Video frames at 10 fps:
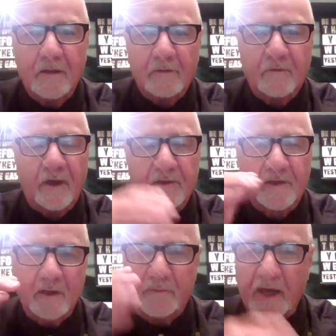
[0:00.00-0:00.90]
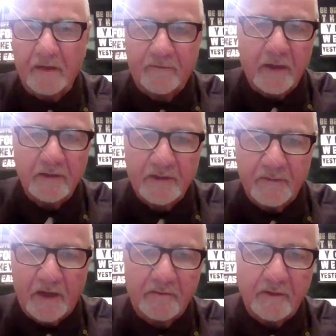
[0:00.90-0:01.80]
they say bad things
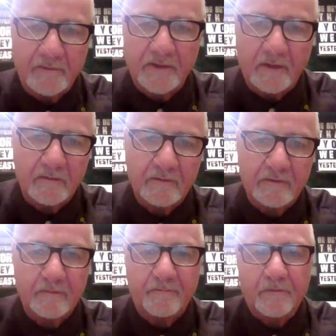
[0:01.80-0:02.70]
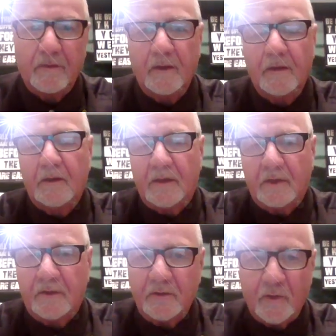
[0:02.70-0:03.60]
about themselves.
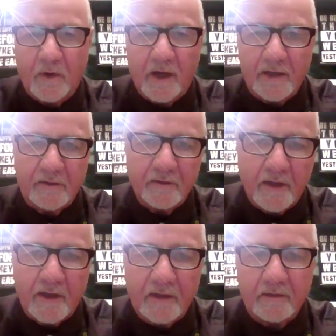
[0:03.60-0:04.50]
Do you know why you do that?